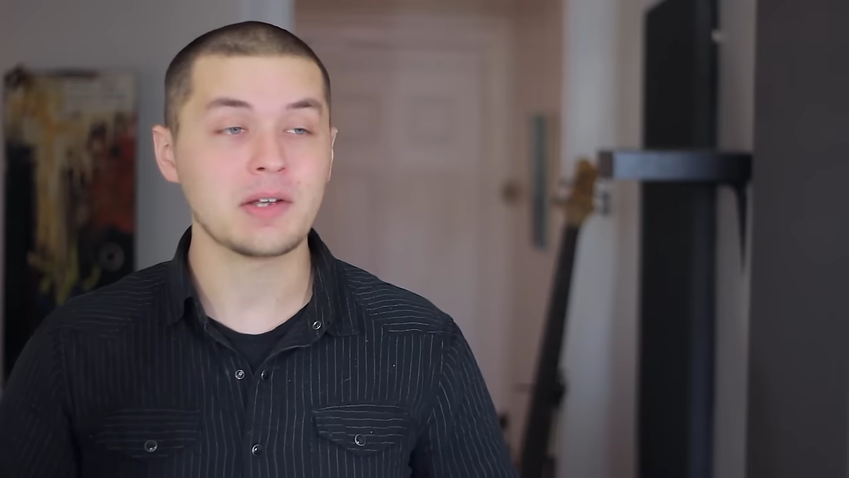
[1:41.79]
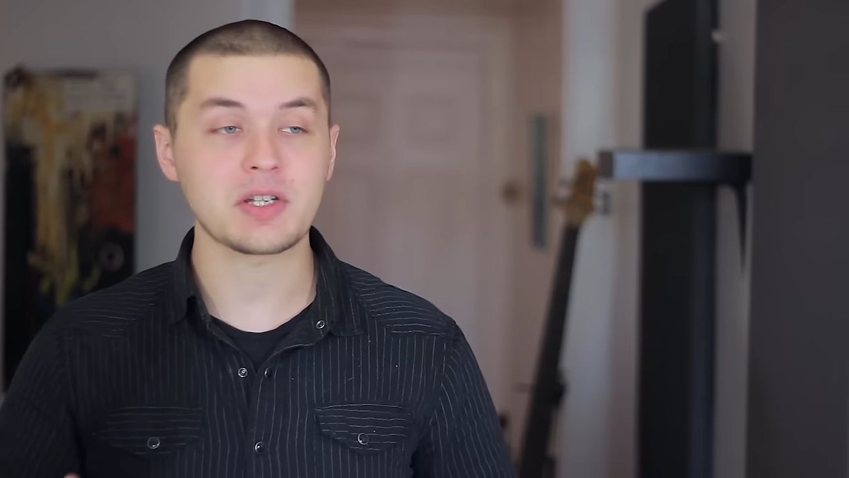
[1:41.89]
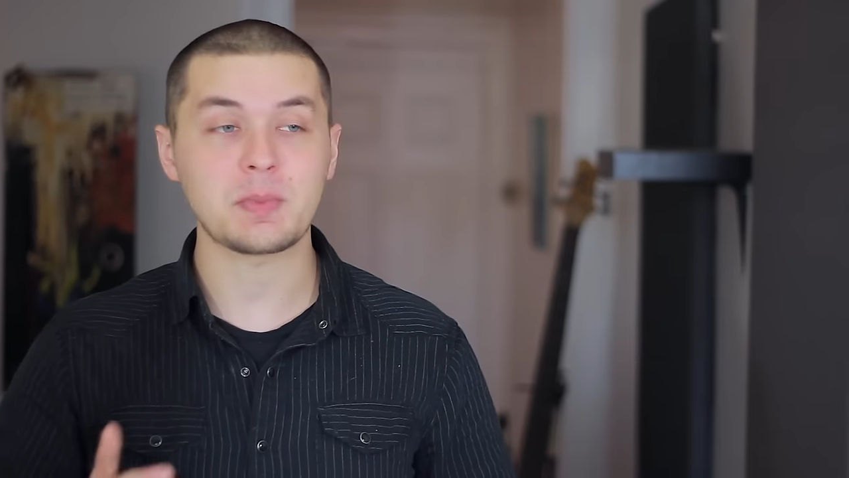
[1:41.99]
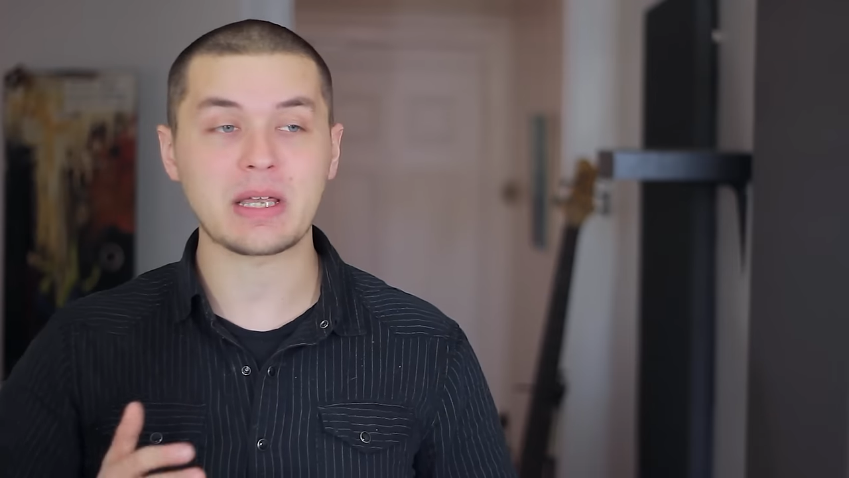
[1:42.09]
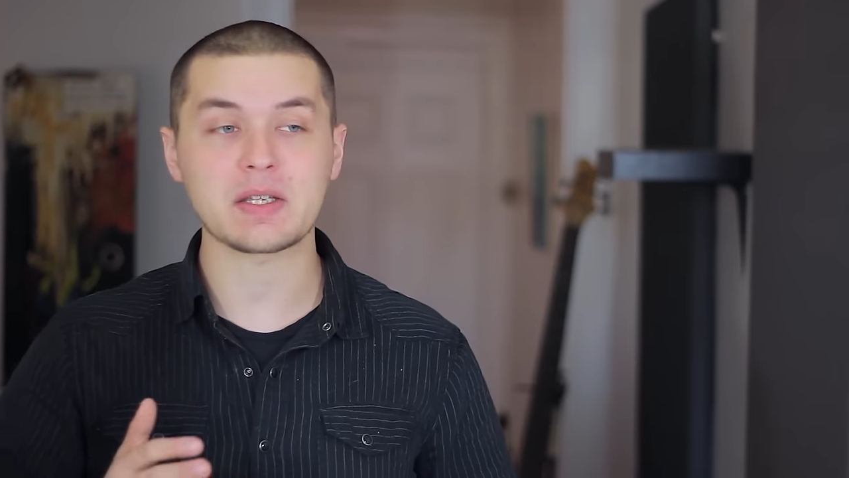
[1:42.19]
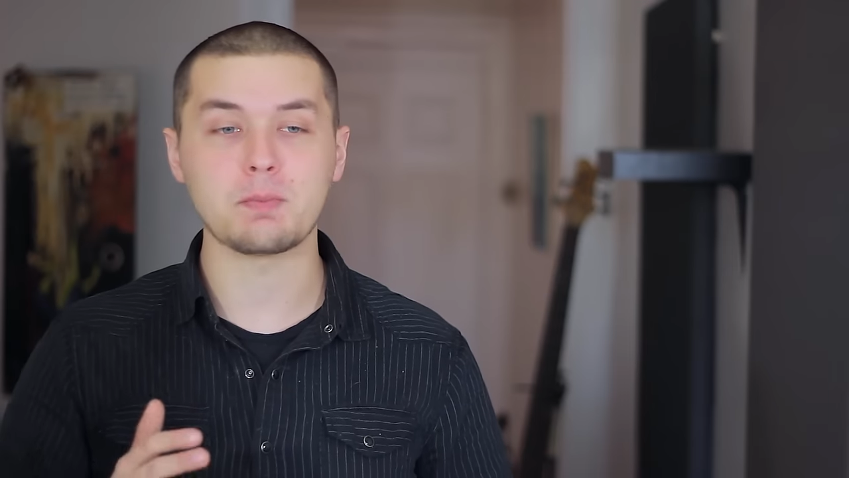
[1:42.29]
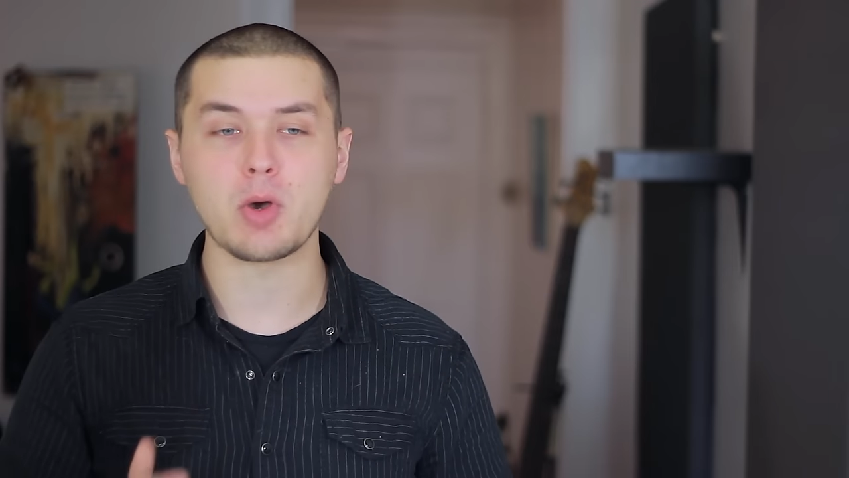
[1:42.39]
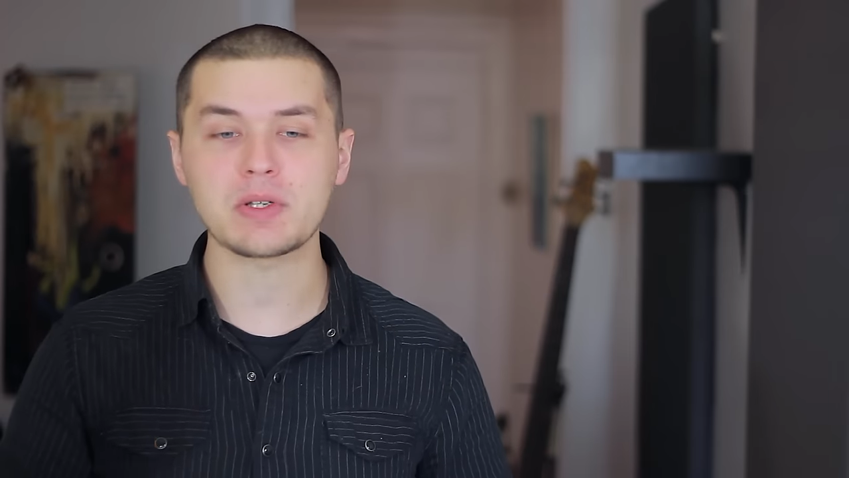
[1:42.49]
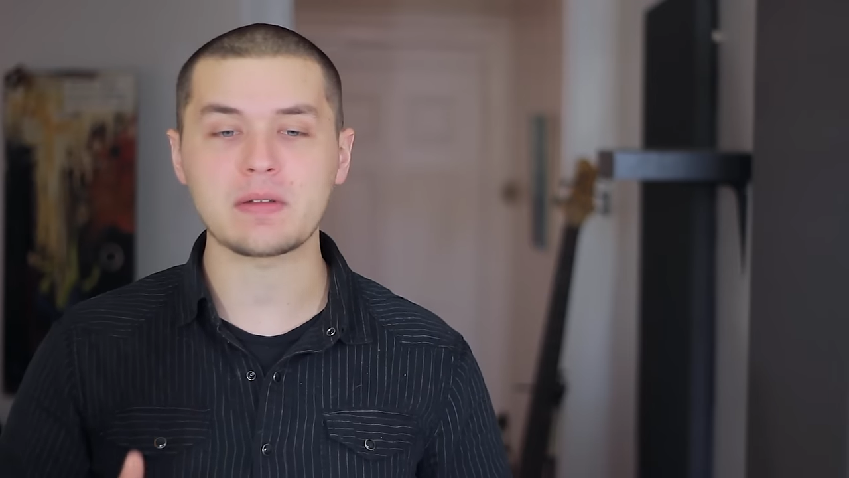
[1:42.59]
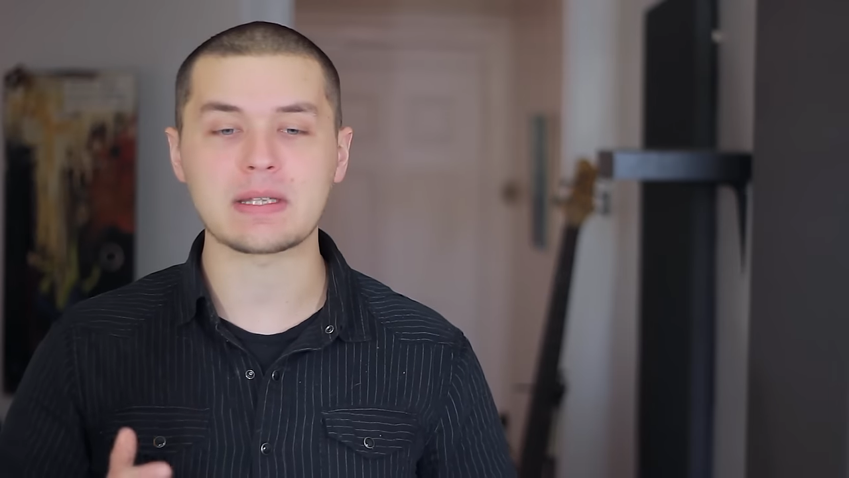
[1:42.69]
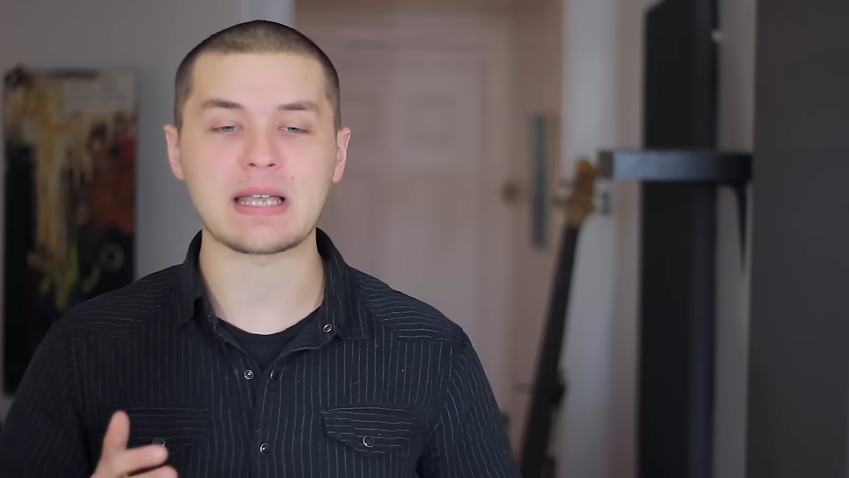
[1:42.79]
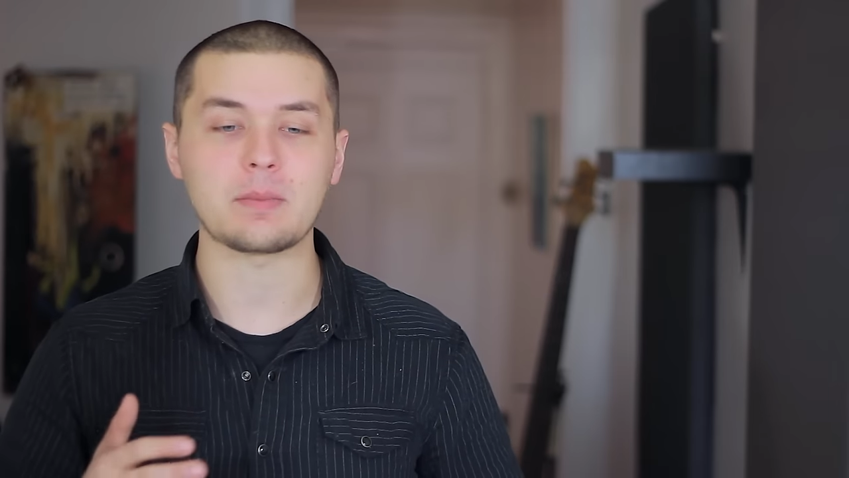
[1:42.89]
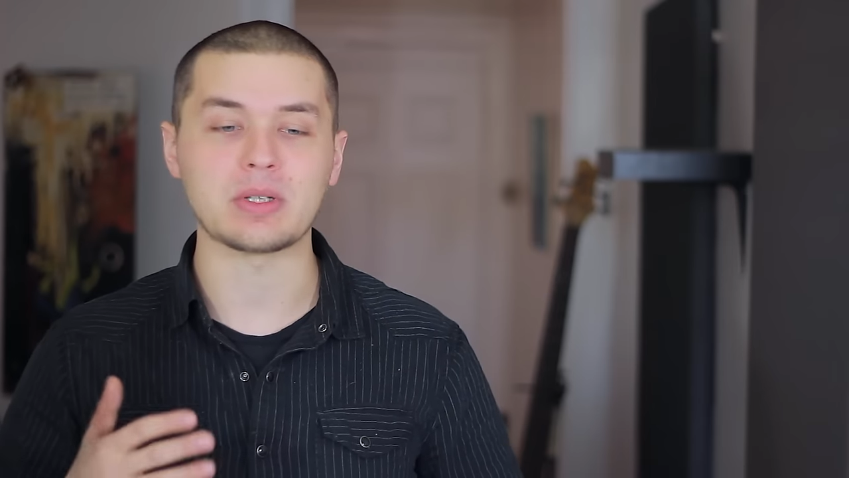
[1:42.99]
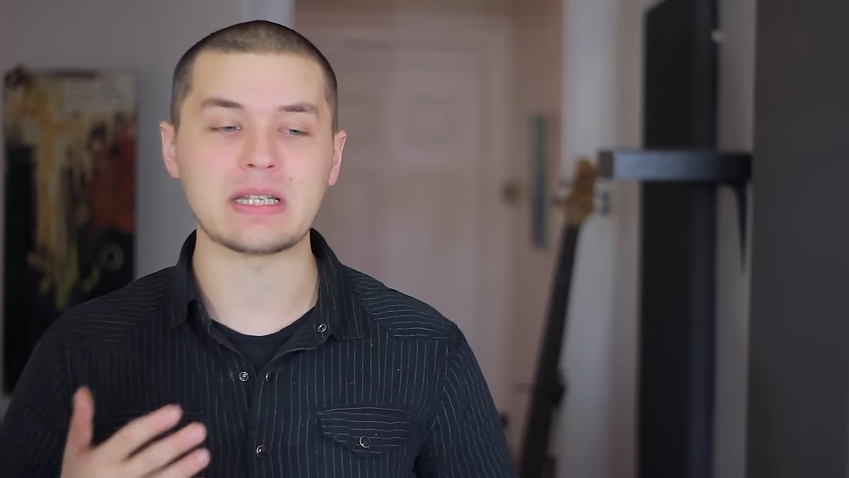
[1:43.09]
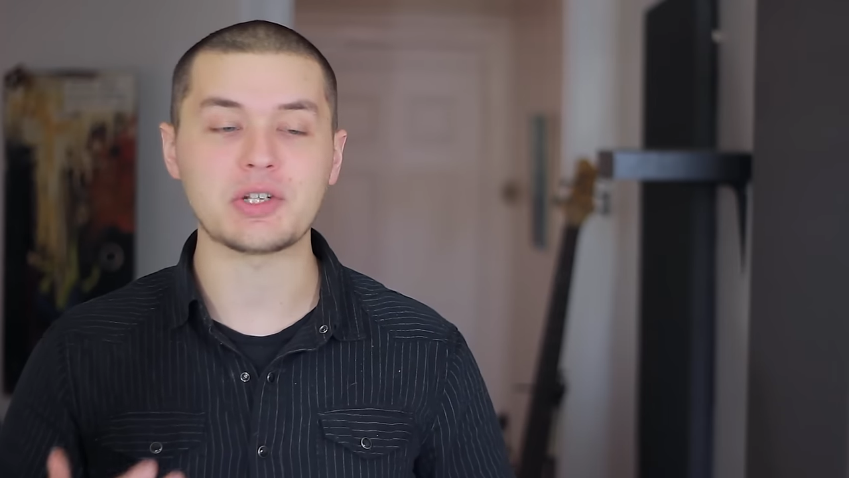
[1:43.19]
just because most of the
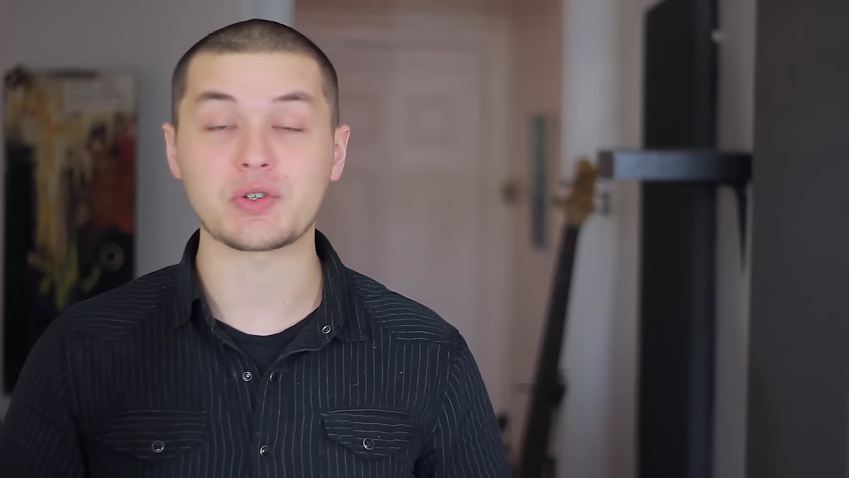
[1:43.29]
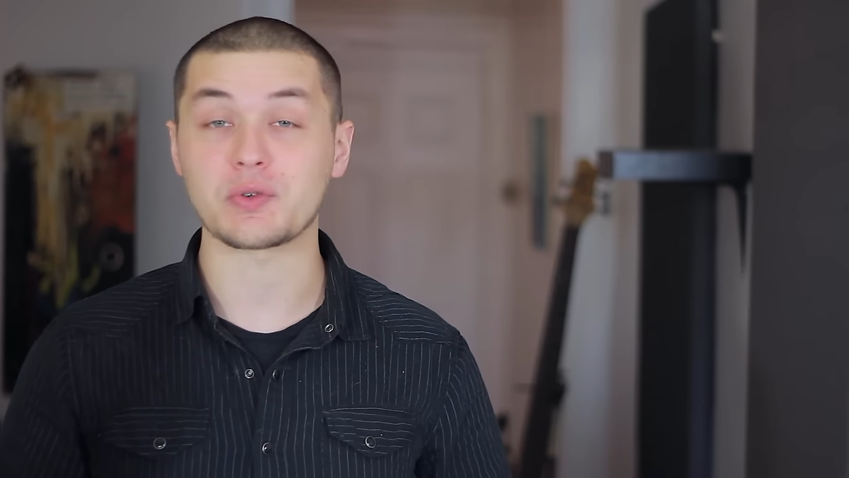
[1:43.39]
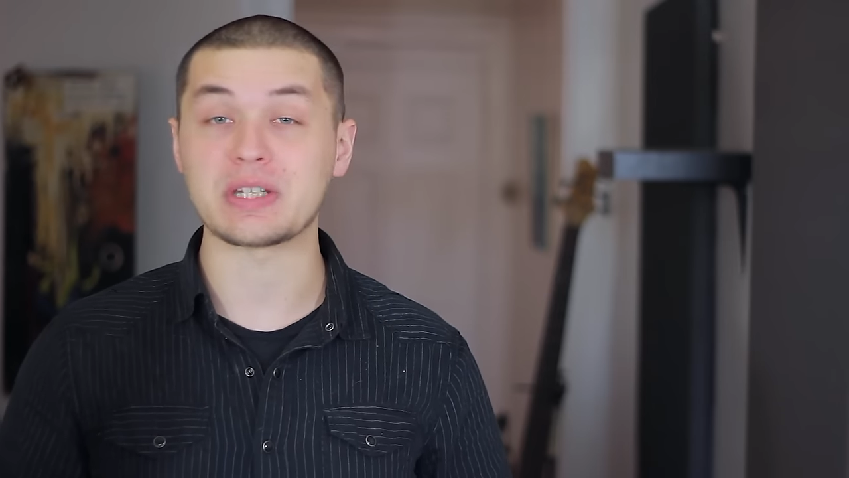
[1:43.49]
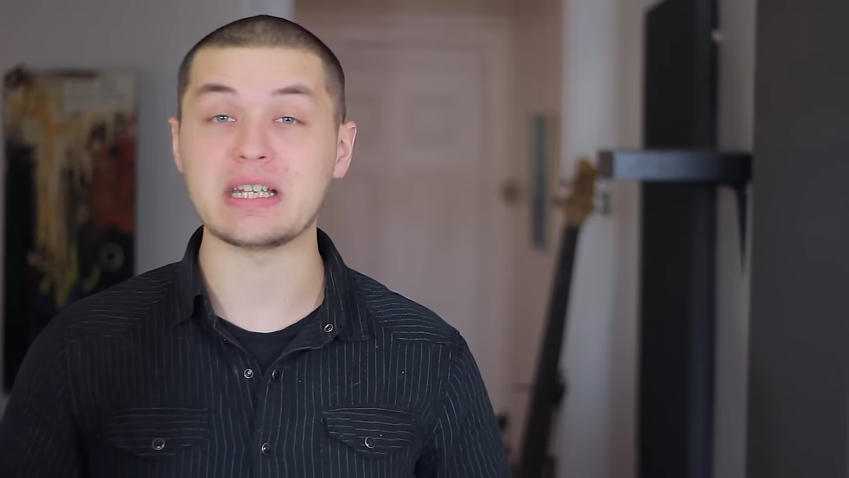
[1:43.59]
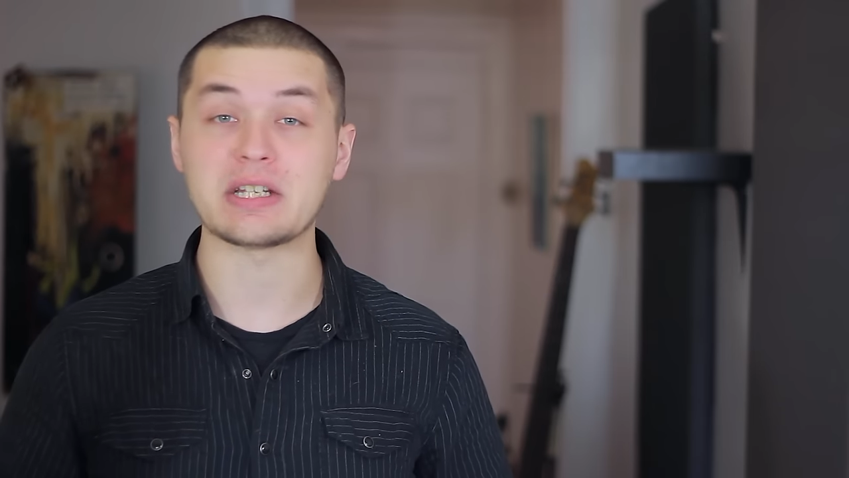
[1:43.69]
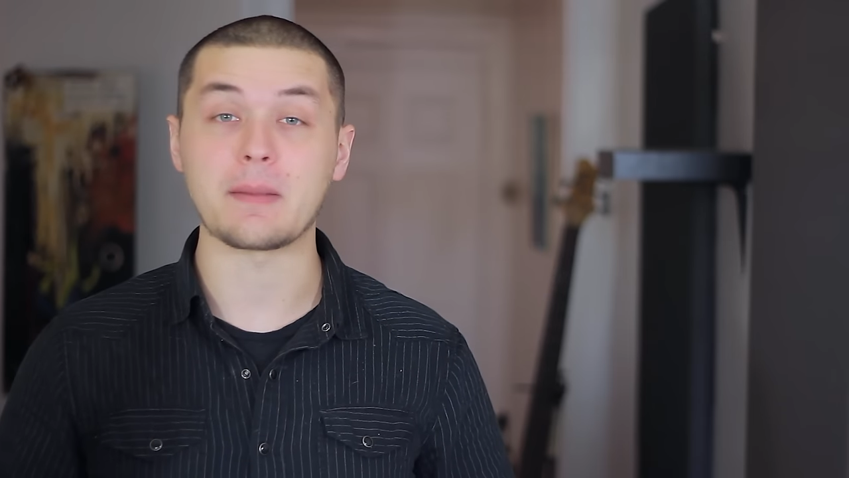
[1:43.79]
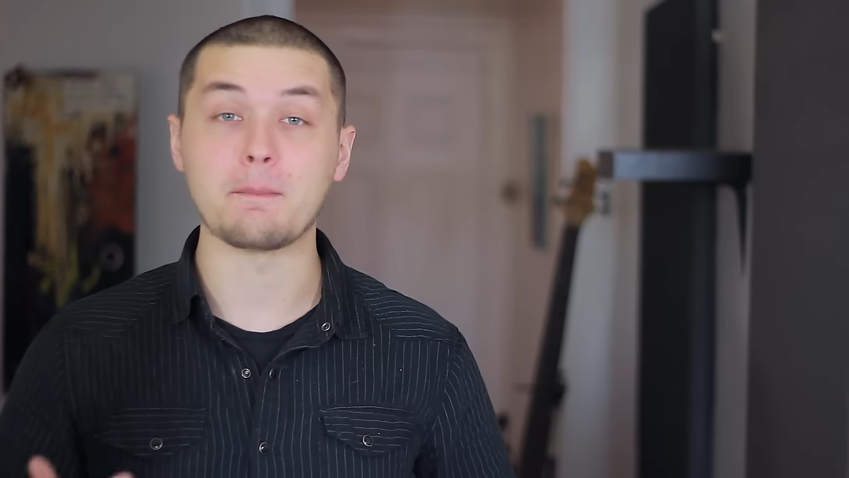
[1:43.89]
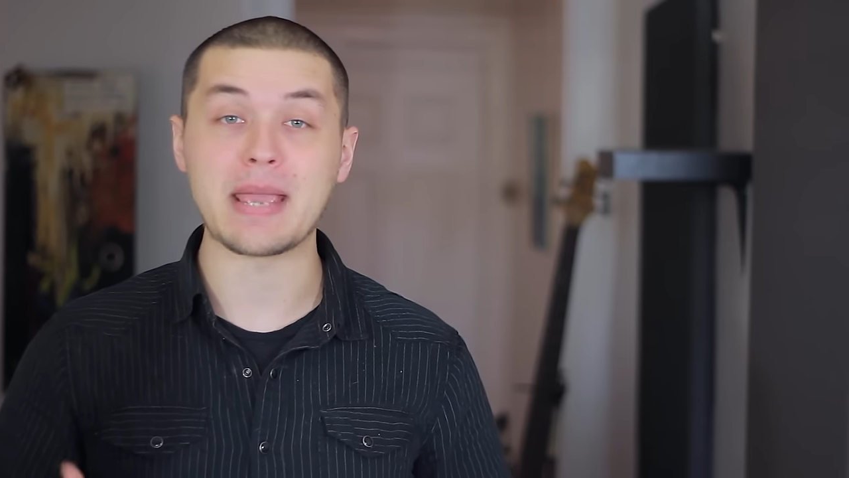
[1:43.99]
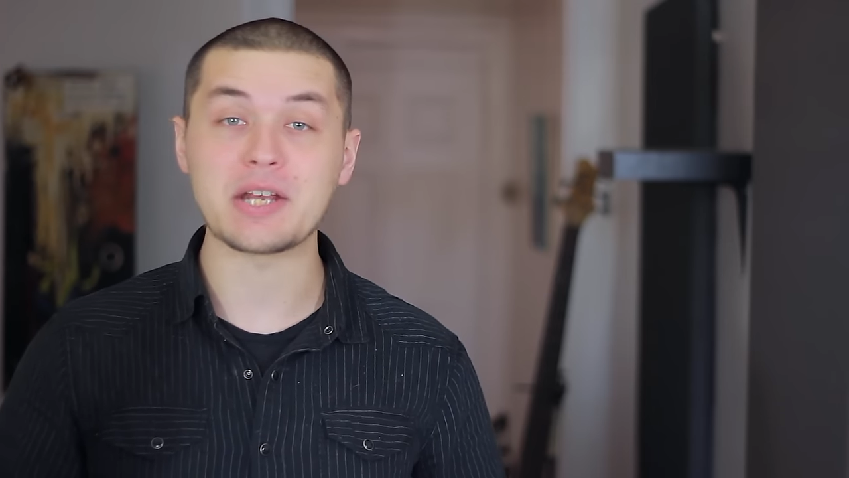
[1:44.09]
time when teachers are teaching